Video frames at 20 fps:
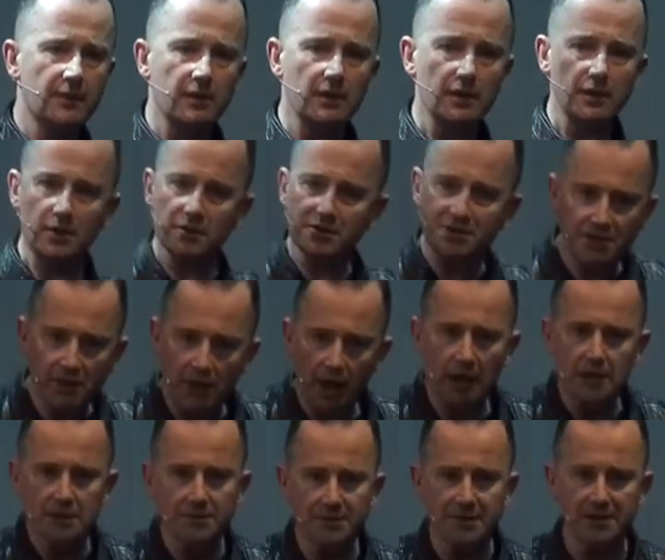You know, to your
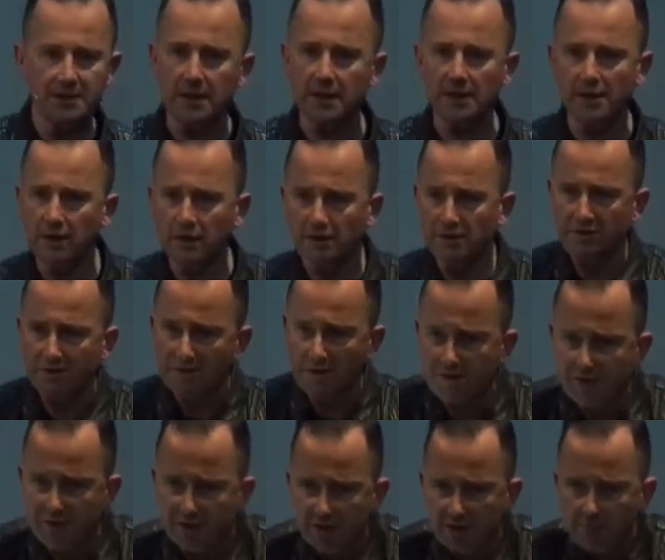husband, you're
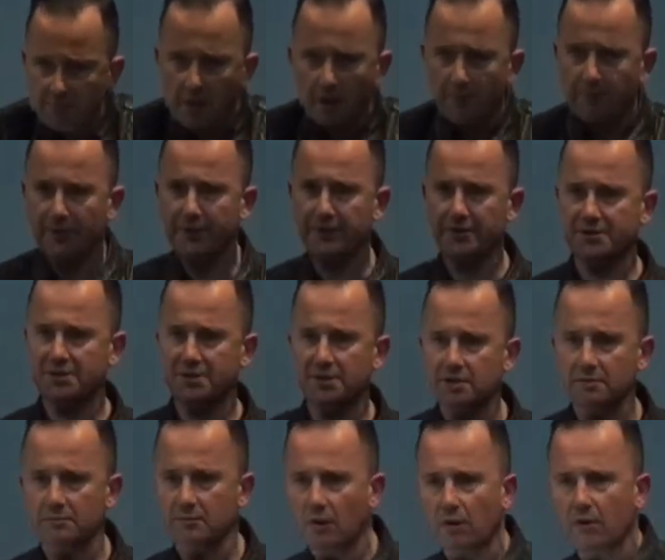such a muppet, you're such
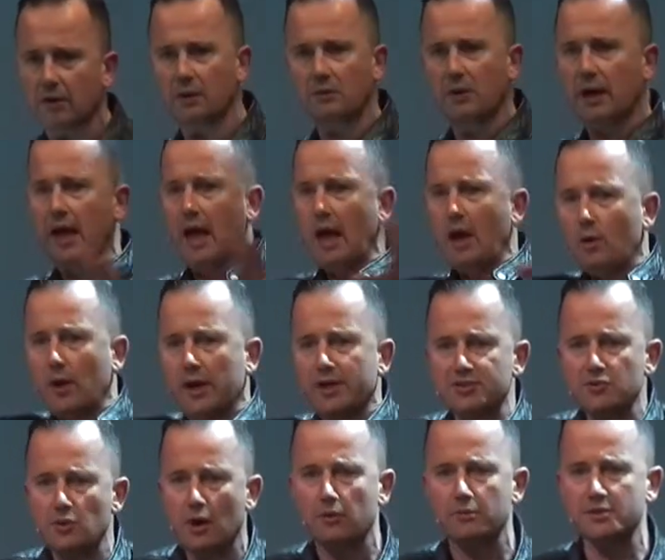a moron, why, why'd
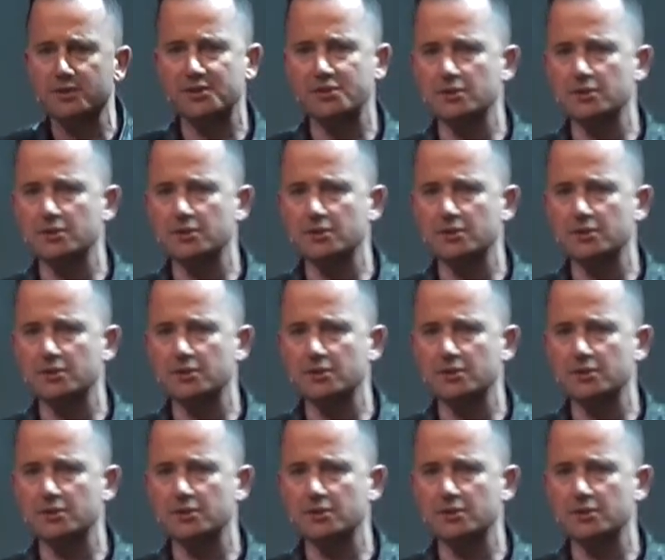you always